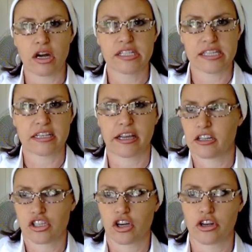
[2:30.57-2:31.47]
I set that
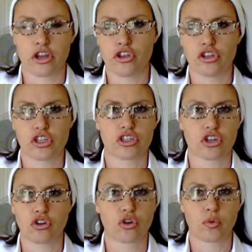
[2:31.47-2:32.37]
aside and I use it to
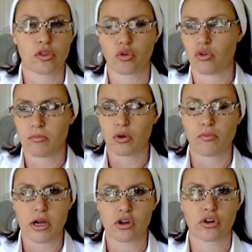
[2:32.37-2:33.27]
cook with. All
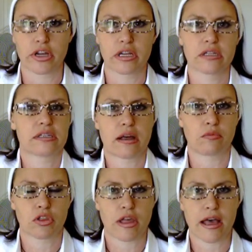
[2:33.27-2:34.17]
my cooking is done
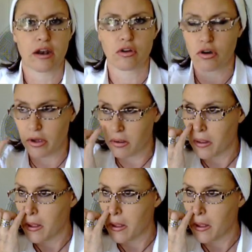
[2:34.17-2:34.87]
with garlic oil.